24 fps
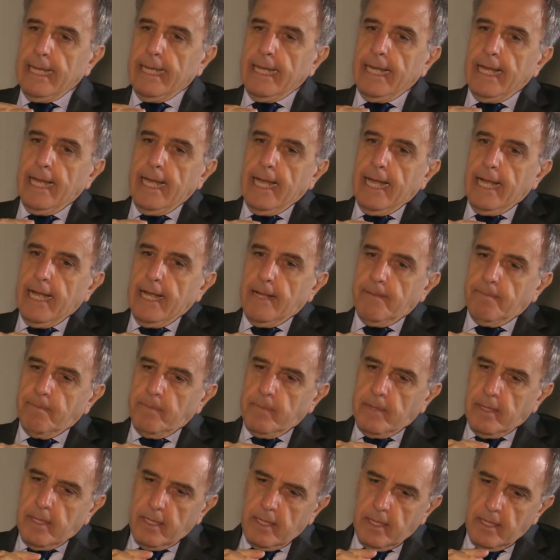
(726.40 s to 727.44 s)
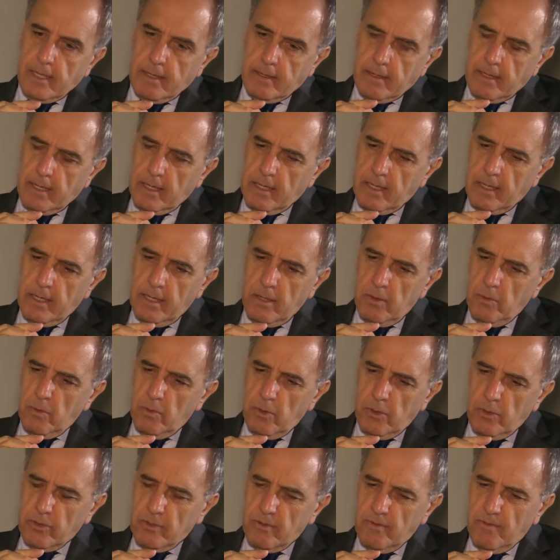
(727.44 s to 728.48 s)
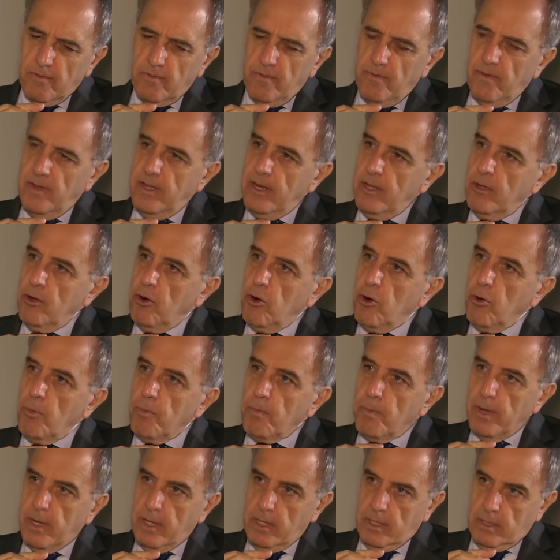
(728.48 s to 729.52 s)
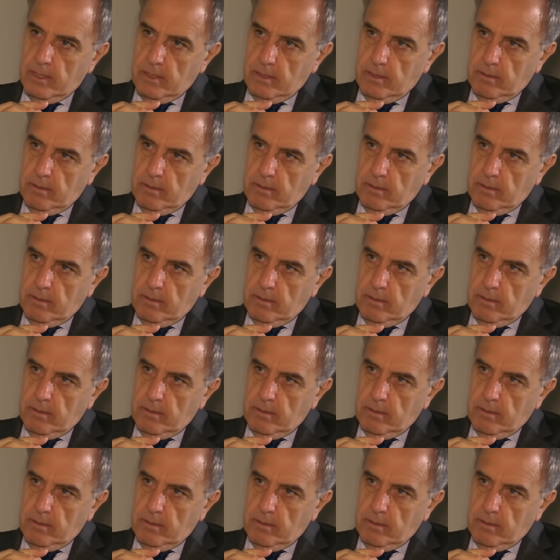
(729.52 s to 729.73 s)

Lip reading: And he was very open,